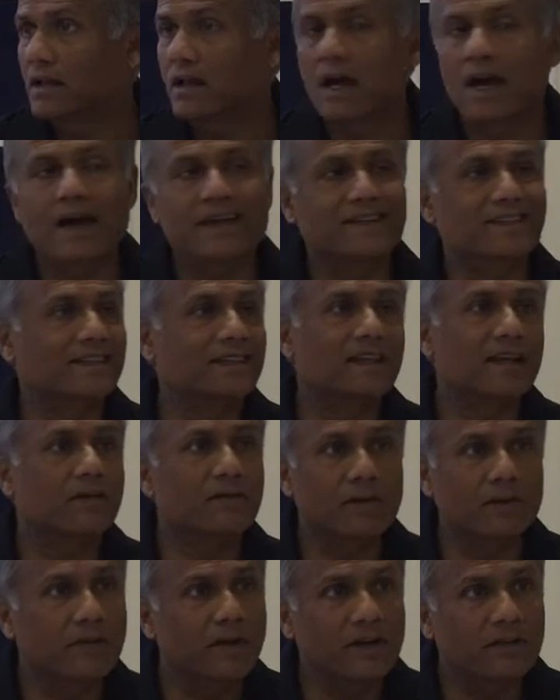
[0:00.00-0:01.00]
I see
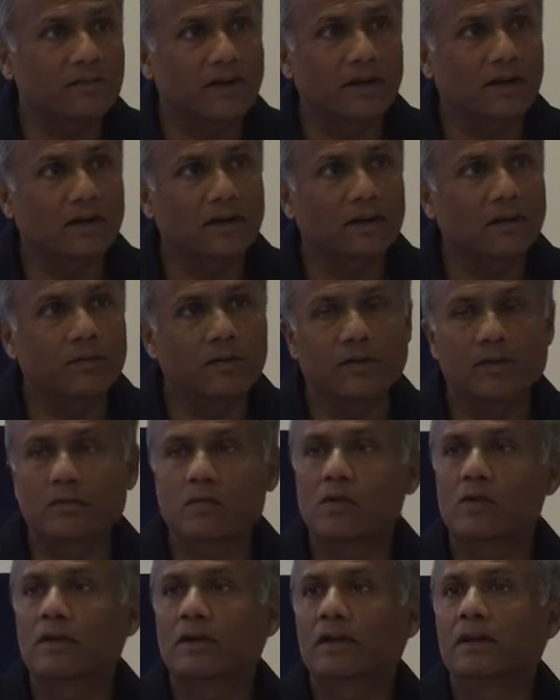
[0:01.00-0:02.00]
everybody waking up in the
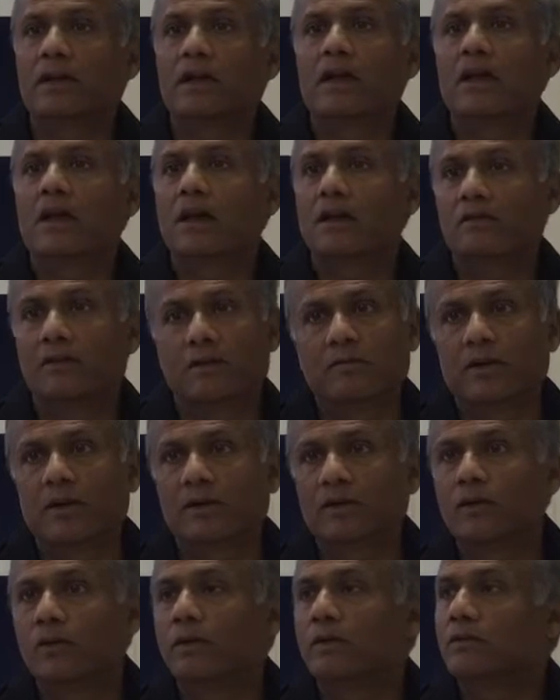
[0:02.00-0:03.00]
morning, everybody
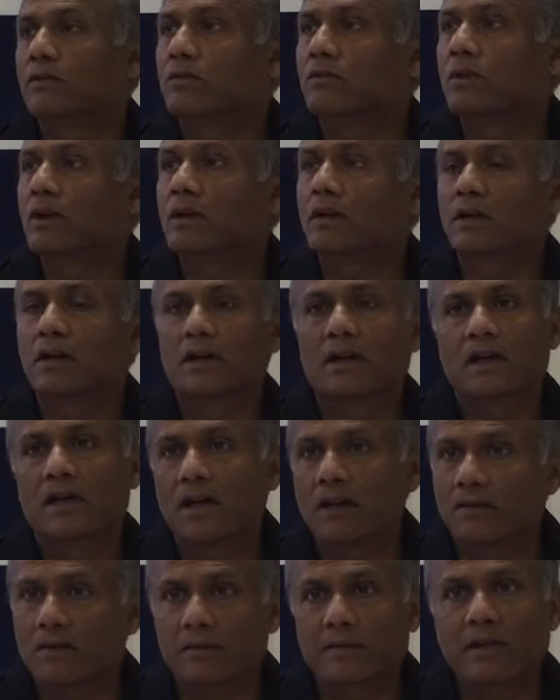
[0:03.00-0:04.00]
going to work,
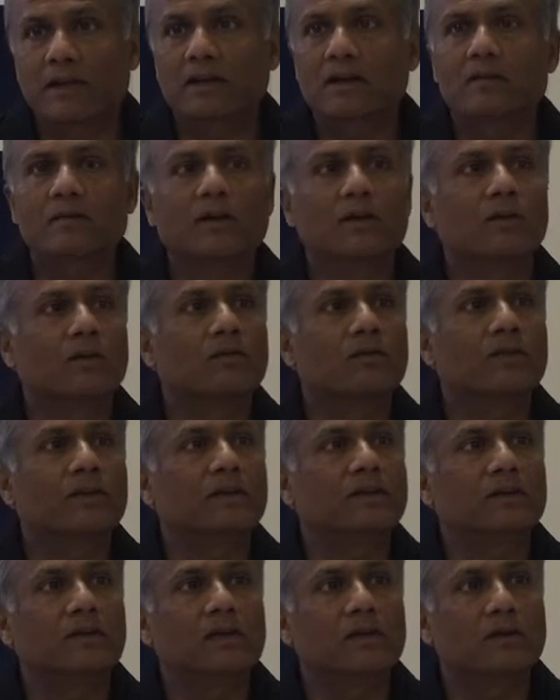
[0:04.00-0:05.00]
everybody coming out
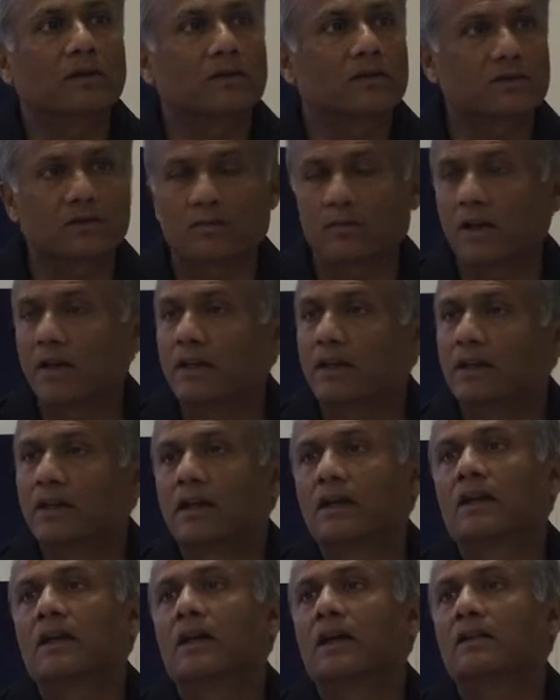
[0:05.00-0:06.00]
with loads of money,
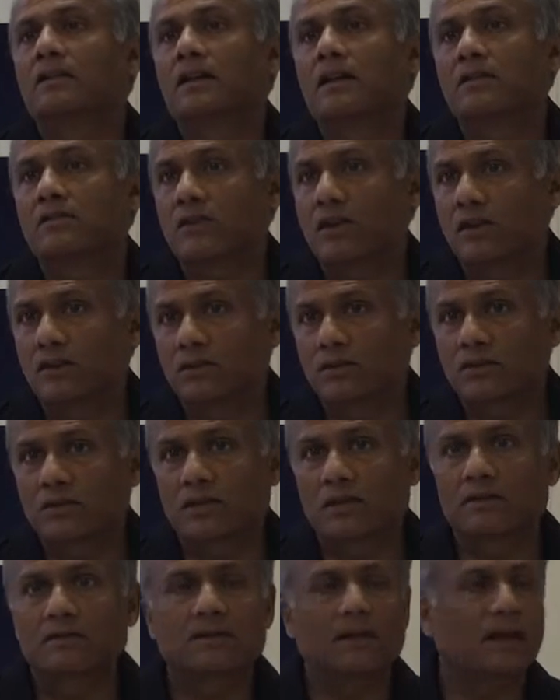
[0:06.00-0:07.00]
and then trying to
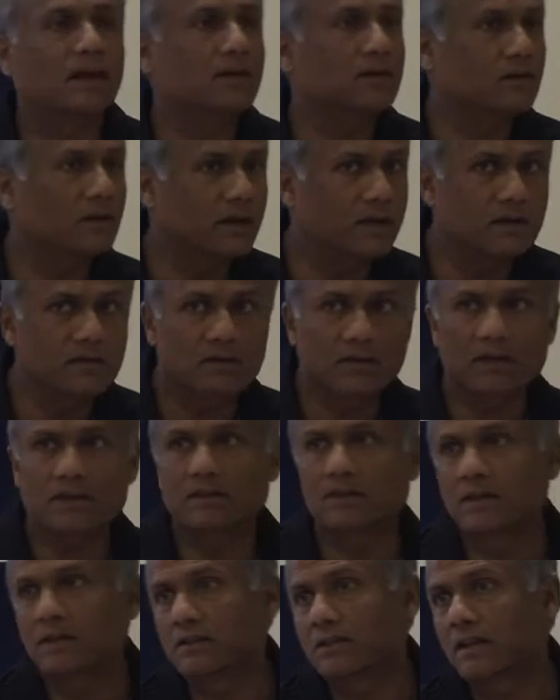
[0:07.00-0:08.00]
save, trying to
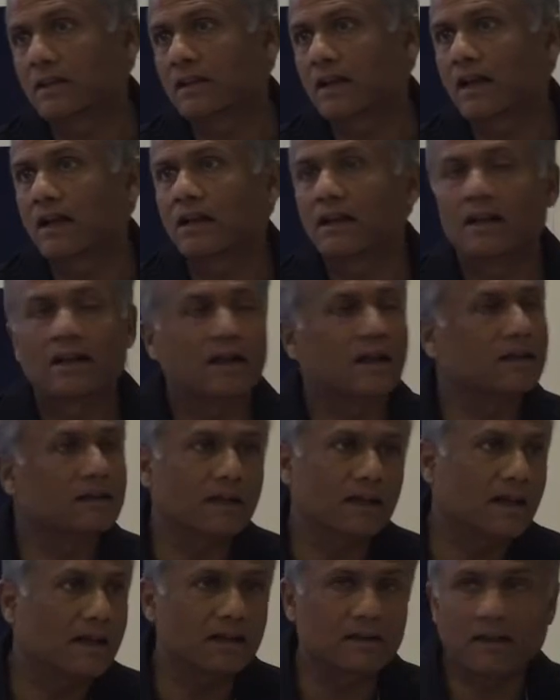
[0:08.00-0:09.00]
invest, this and that, and
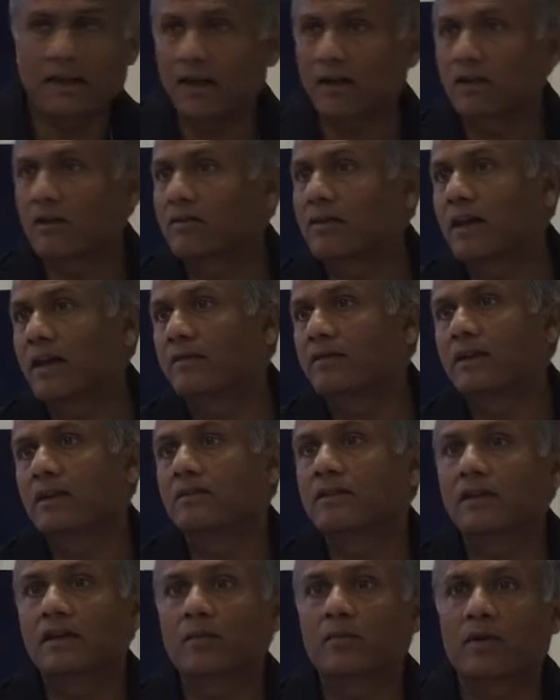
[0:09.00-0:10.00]
then at the end of life
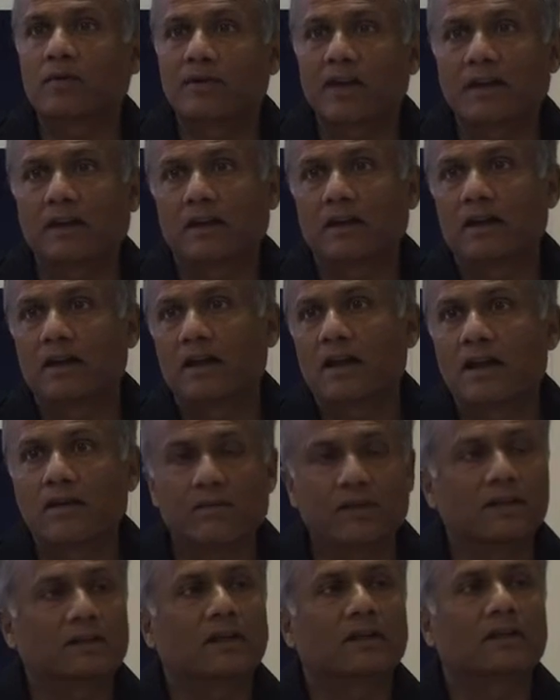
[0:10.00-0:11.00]
giving up away
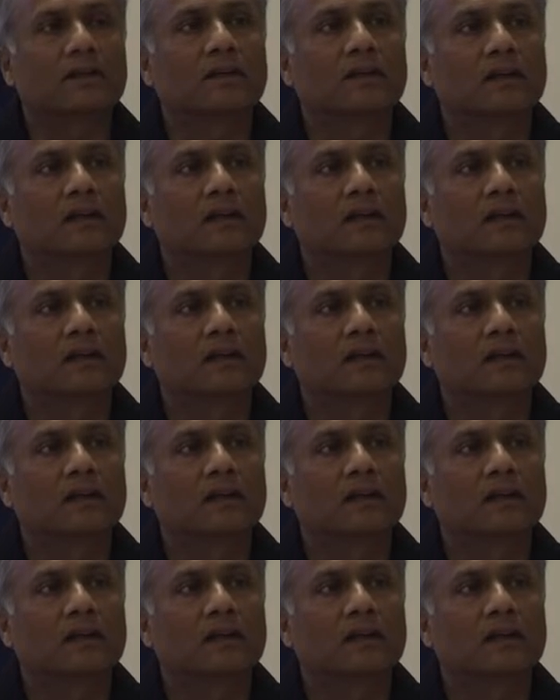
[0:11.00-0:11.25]
everything.